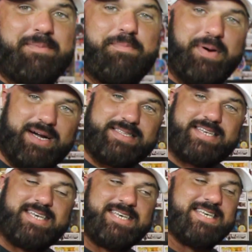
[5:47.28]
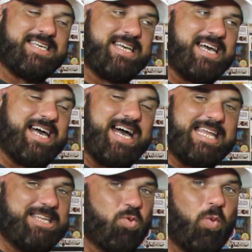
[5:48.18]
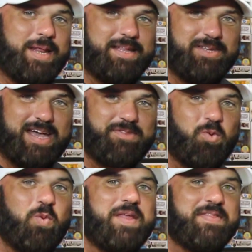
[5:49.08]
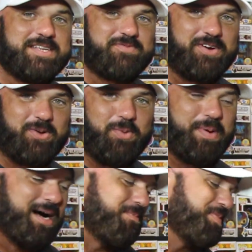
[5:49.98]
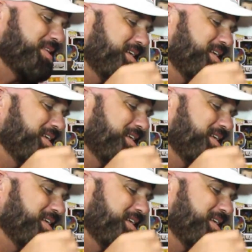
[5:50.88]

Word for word: but I didn't win it. You have to win this Funko Pop.